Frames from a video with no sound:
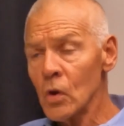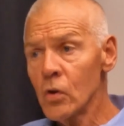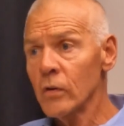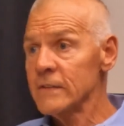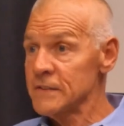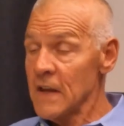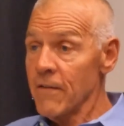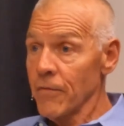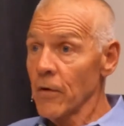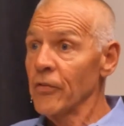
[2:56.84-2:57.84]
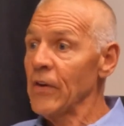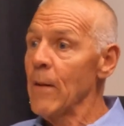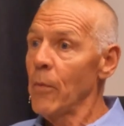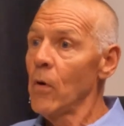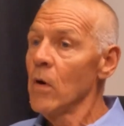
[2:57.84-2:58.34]
You can say, for
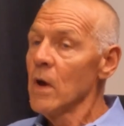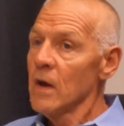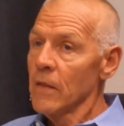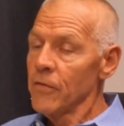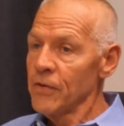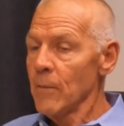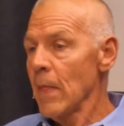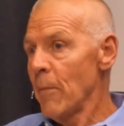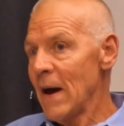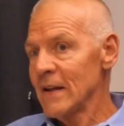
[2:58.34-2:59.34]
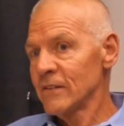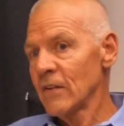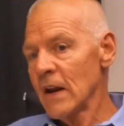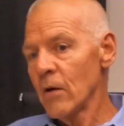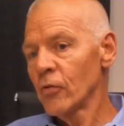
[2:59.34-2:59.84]
example, some of the bots
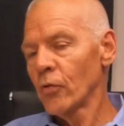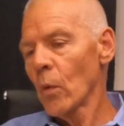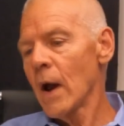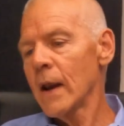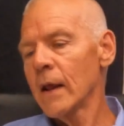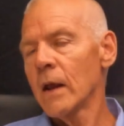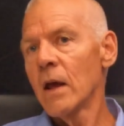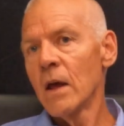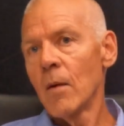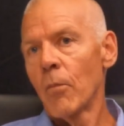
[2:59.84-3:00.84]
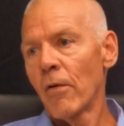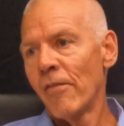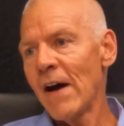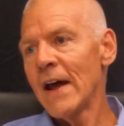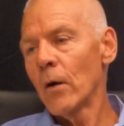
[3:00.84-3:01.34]
that I was writing
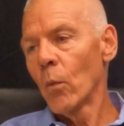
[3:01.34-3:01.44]
provide a